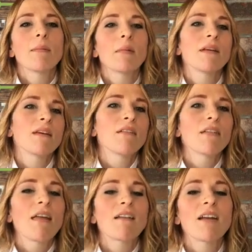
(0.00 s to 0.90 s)
gonna
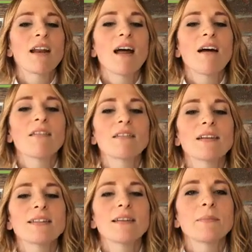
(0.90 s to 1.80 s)
Google that right now
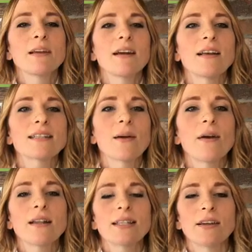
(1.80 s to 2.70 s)
because I'm curious. I
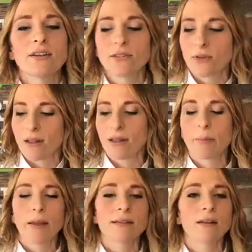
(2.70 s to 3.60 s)
want to tell you a story
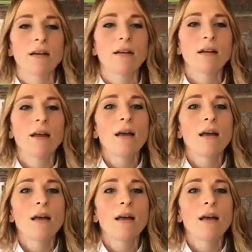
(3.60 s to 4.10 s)
like basil.